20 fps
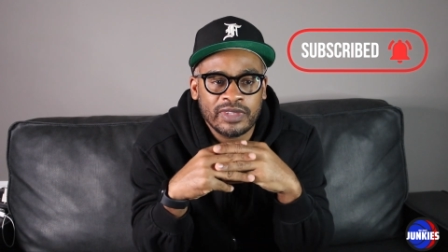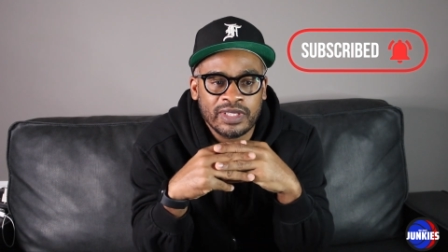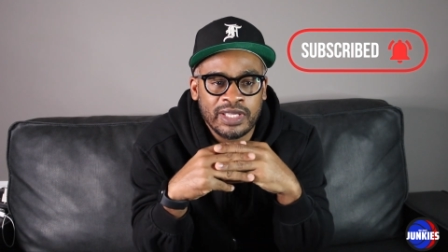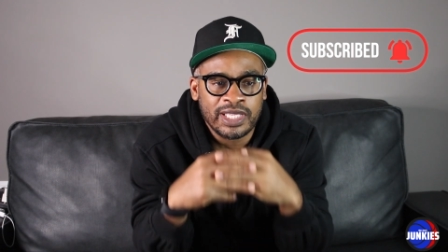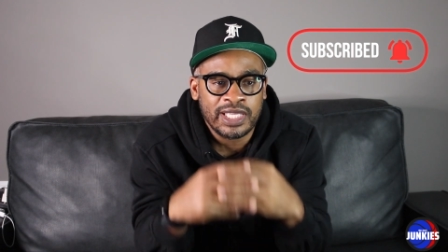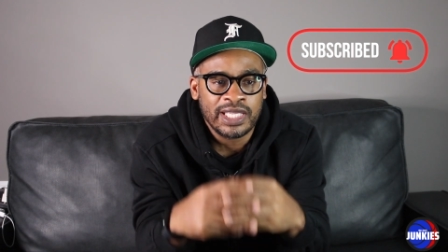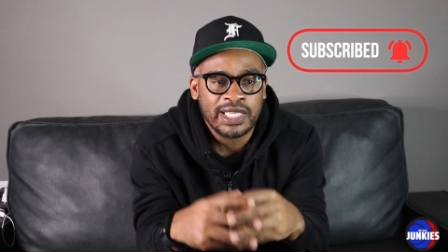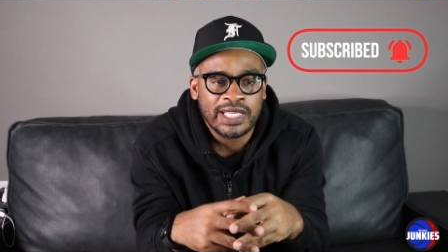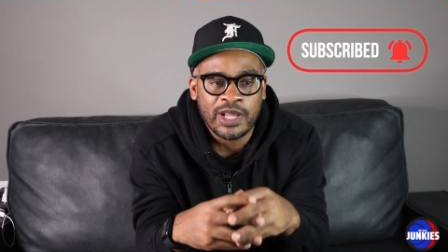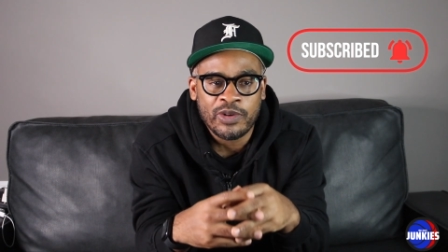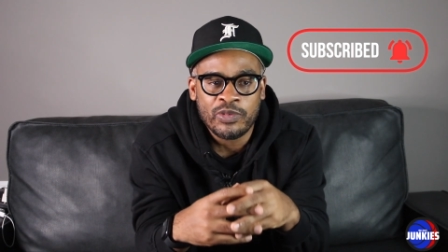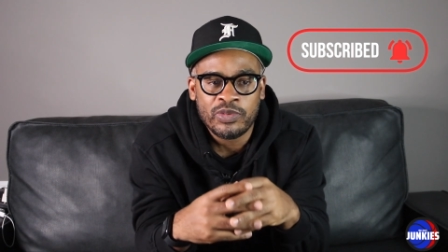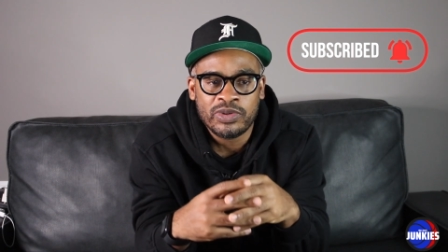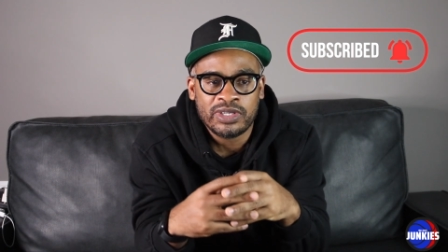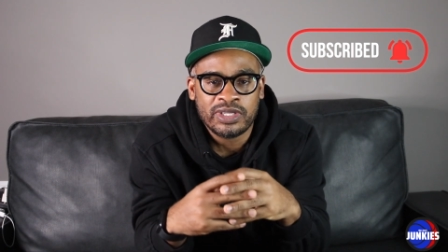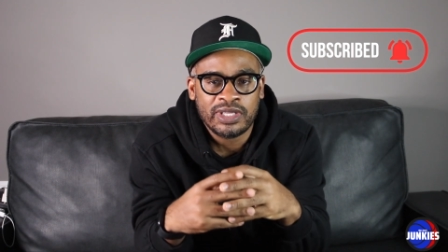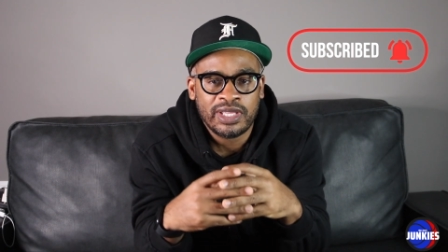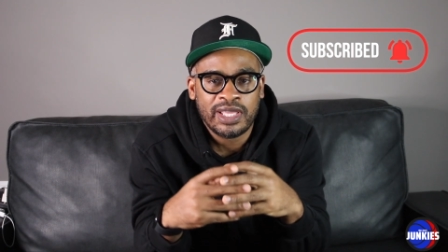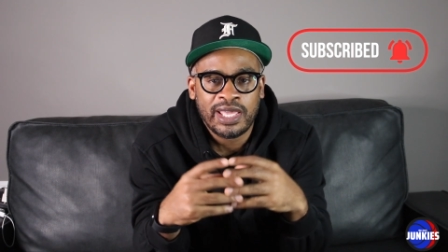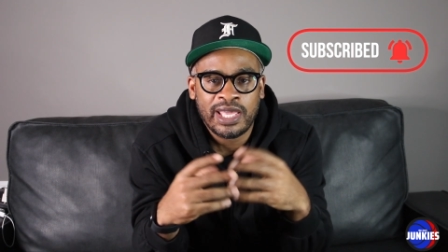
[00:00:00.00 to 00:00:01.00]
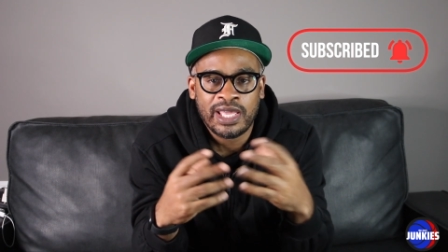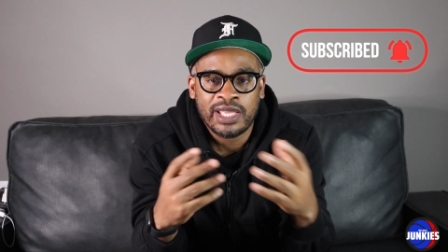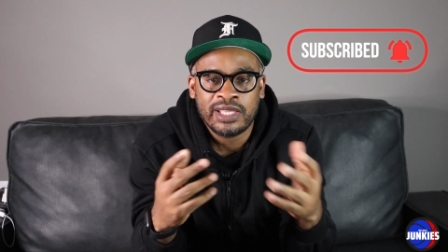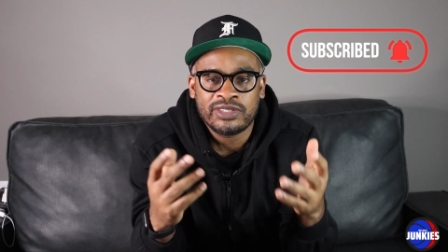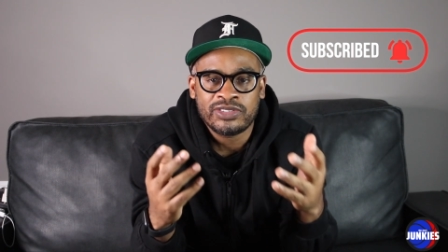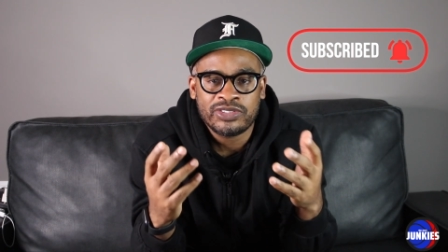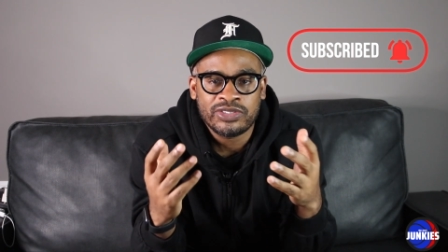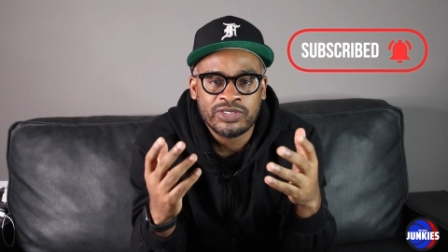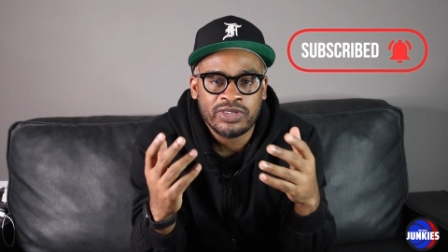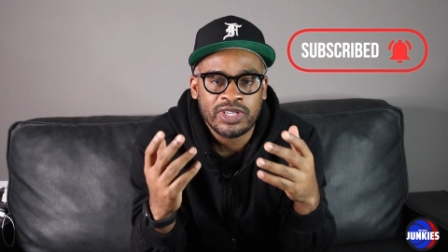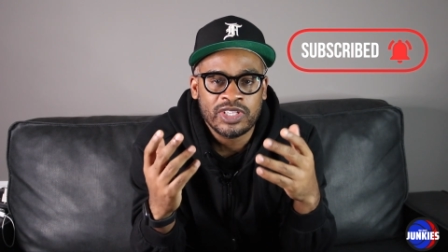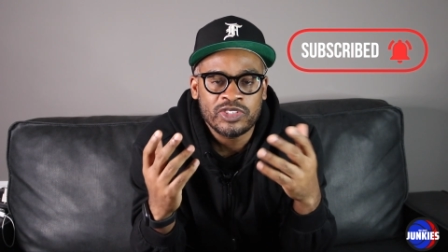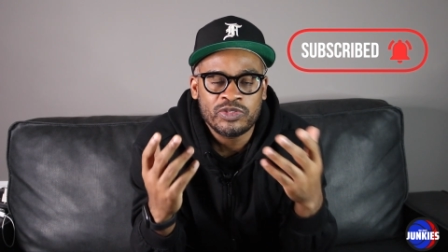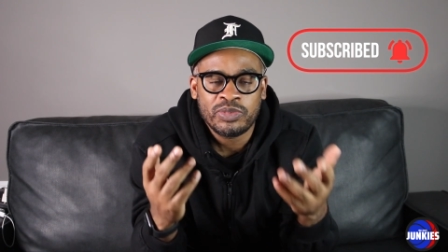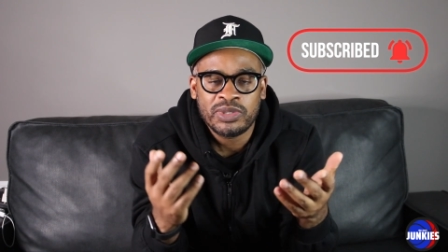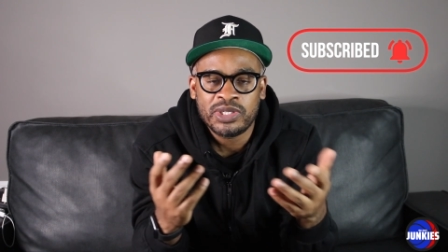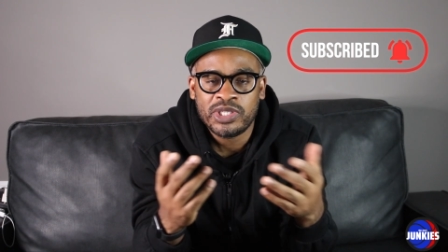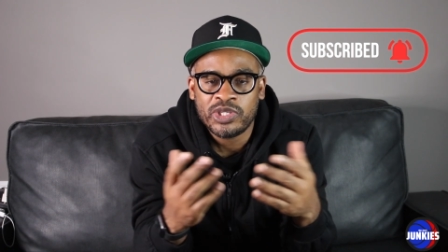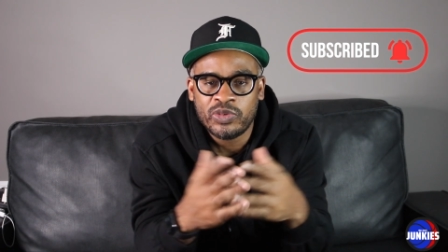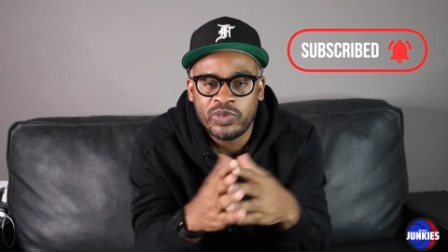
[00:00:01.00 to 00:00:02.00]
Again, I want to answer as
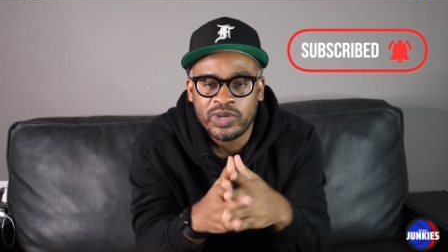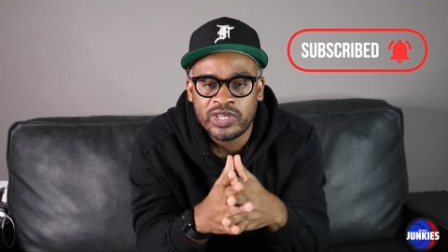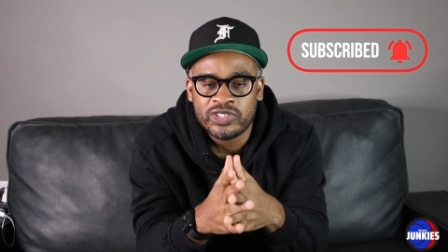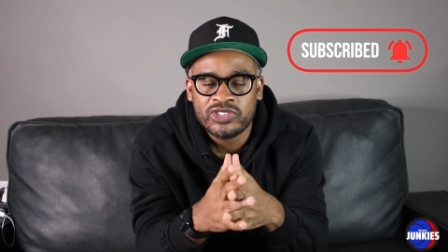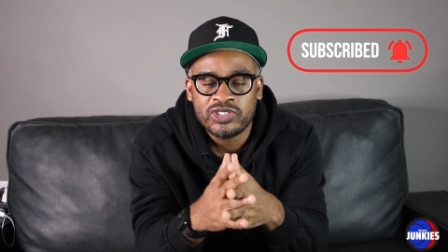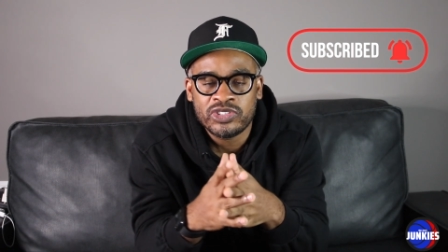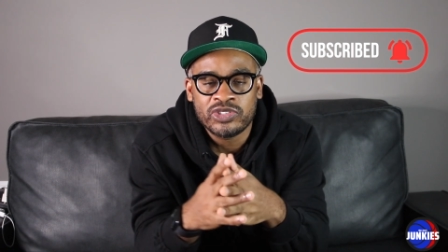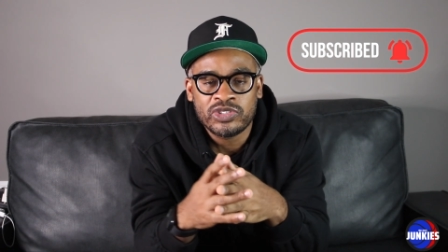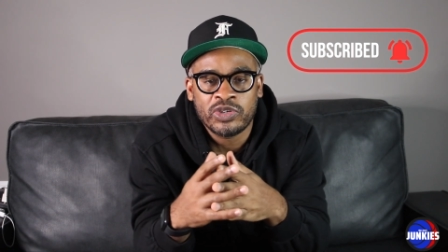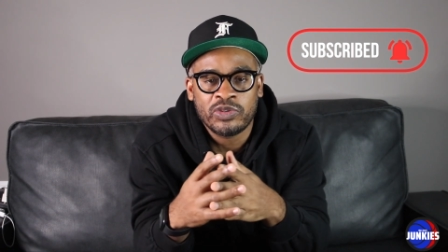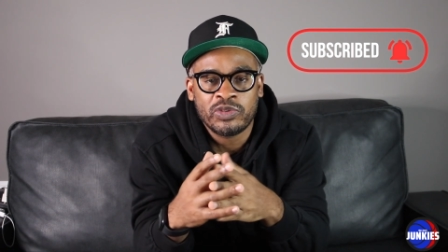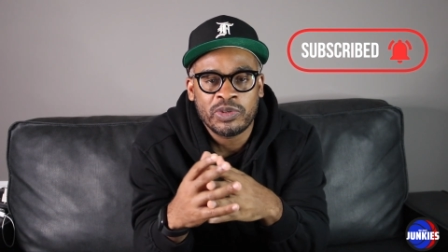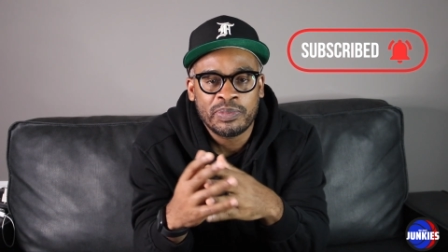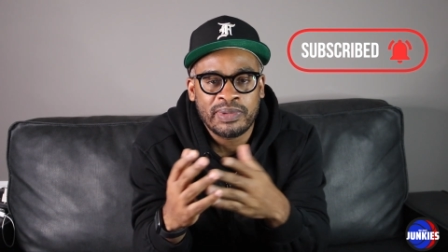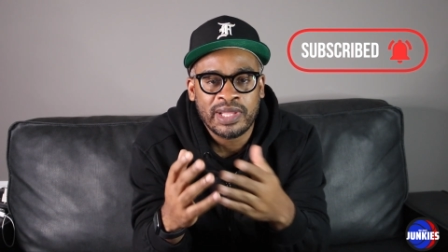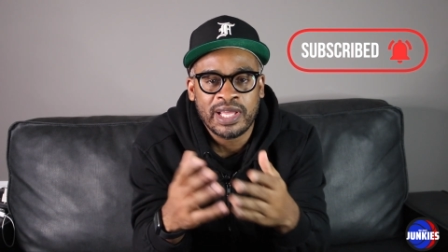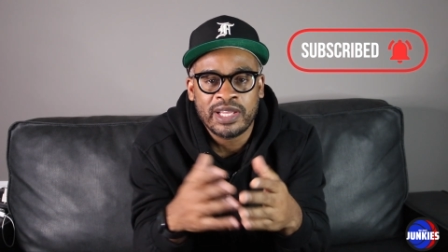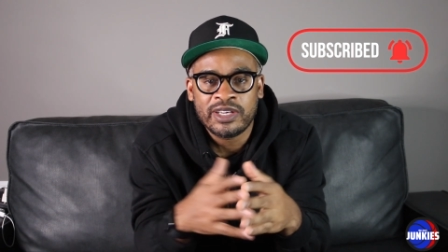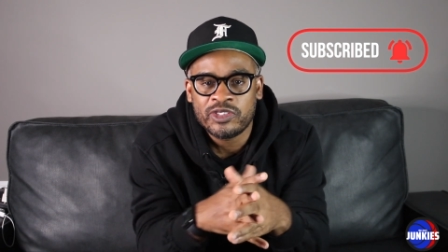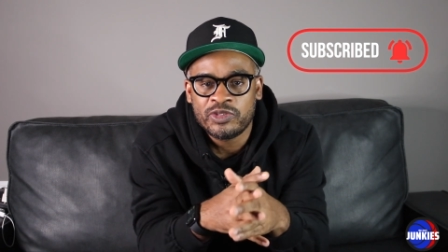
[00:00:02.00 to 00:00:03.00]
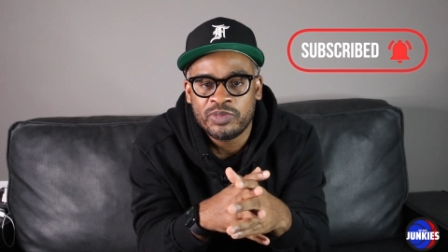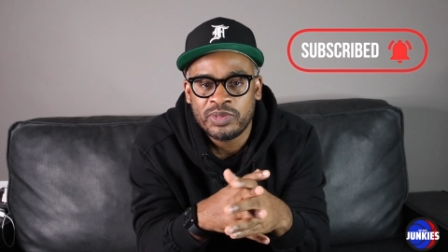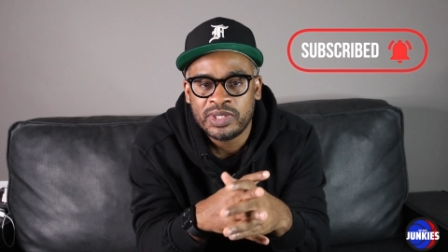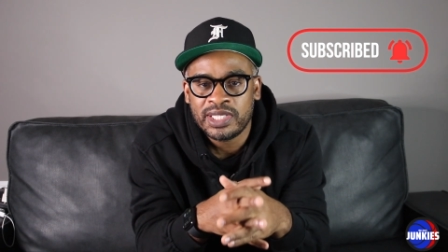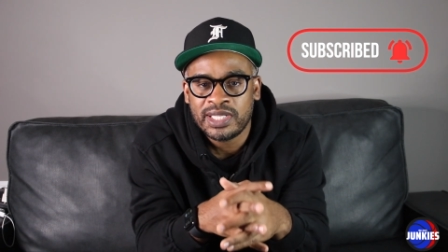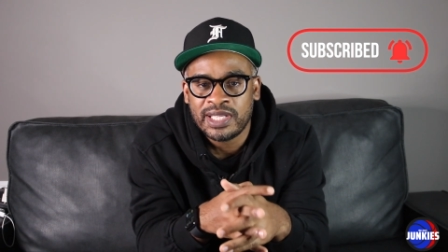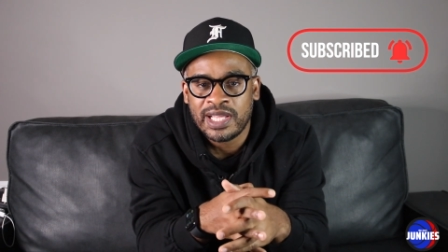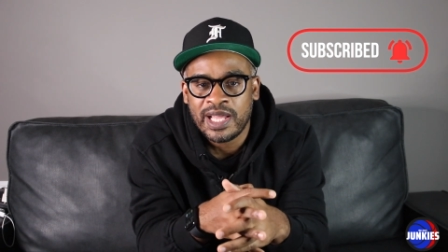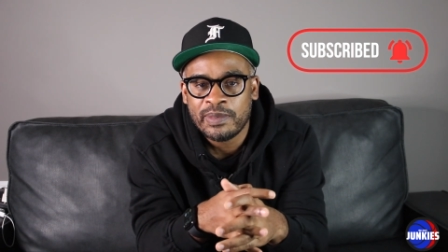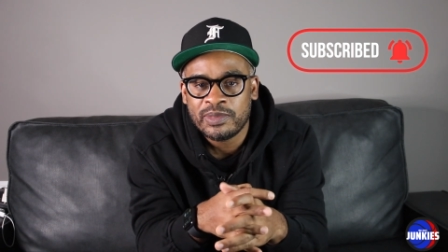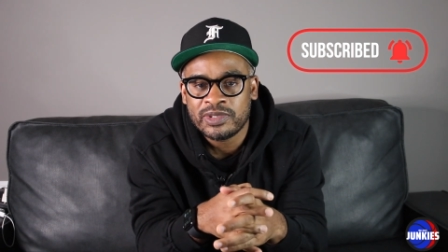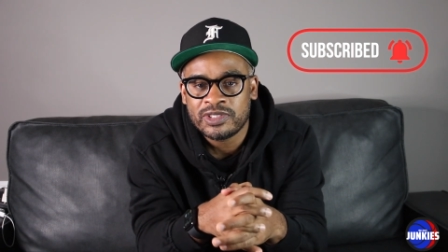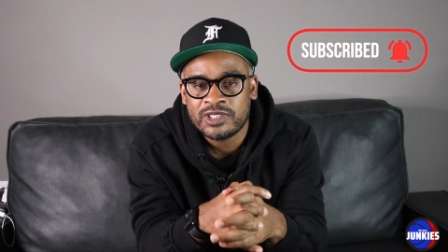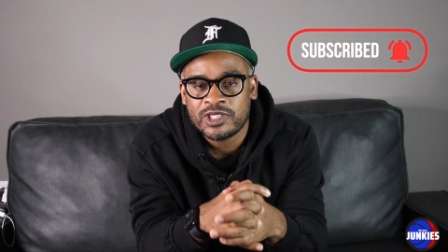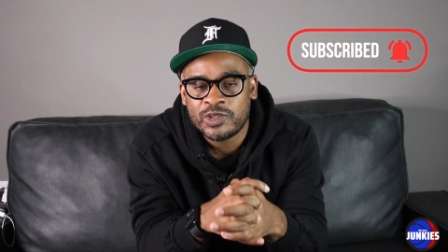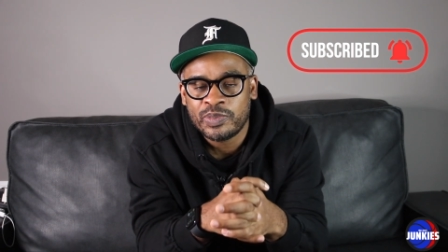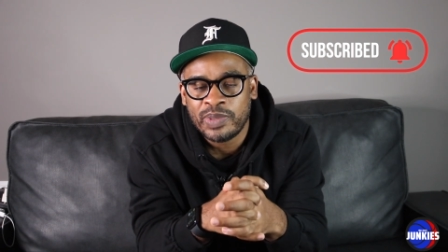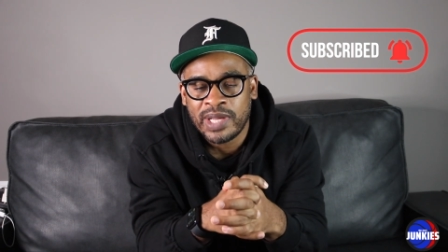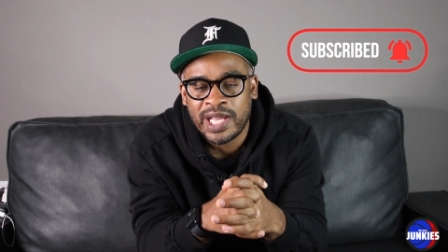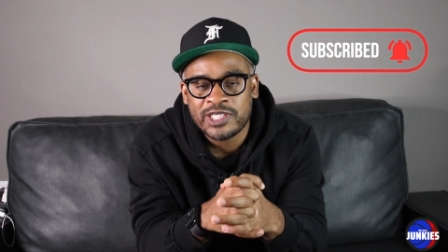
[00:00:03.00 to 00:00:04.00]
many questions or reply to as many comments
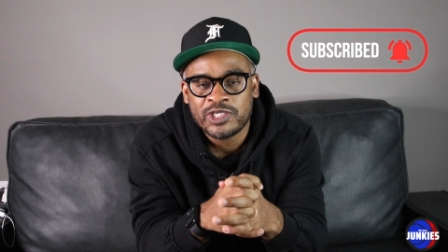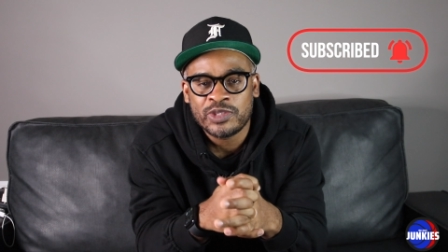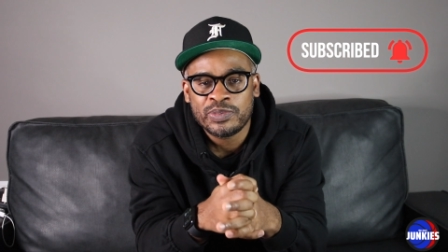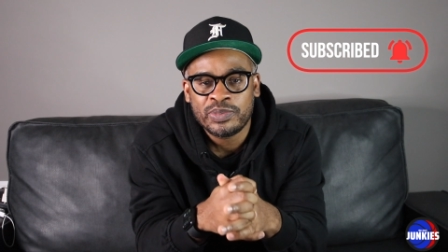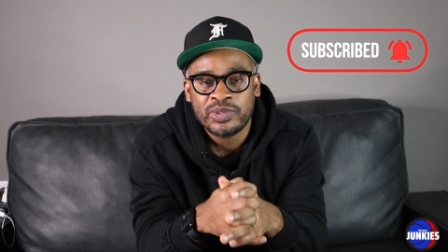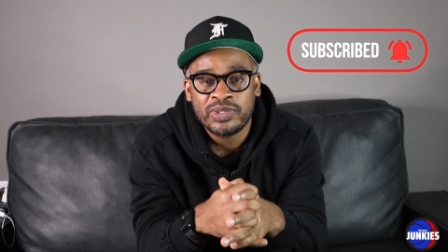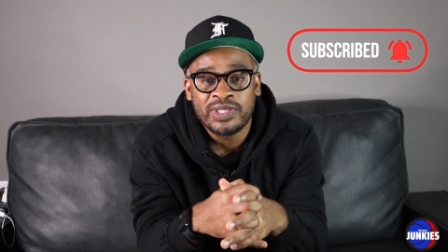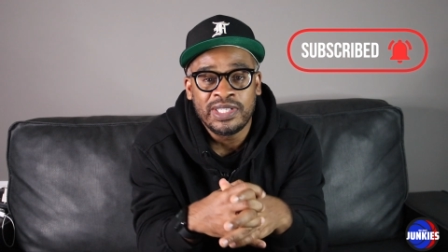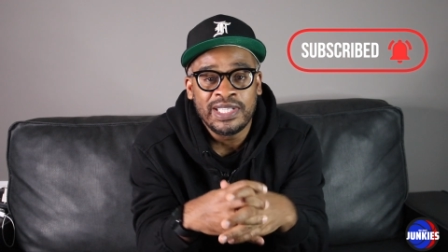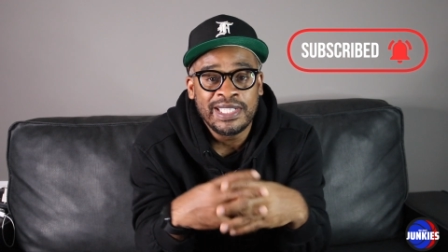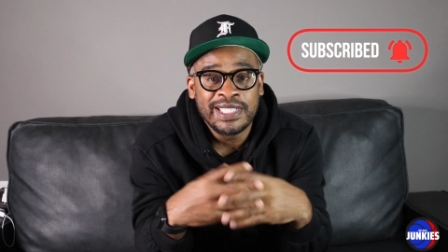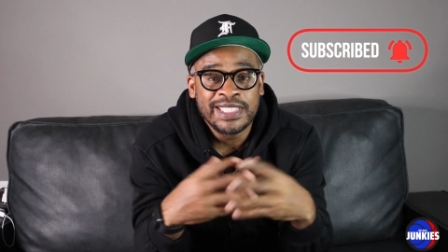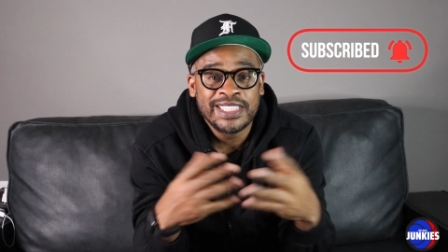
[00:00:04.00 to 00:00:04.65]
as possible.